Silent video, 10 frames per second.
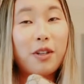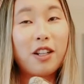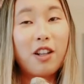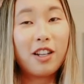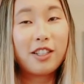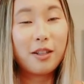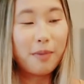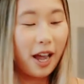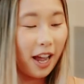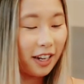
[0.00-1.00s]
get lost in the
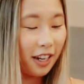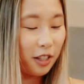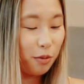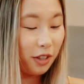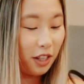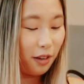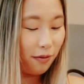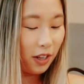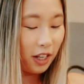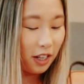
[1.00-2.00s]
bag and it's really
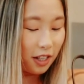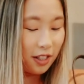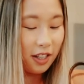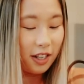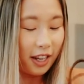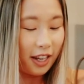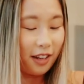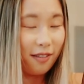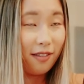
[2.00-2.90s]
convenient because then like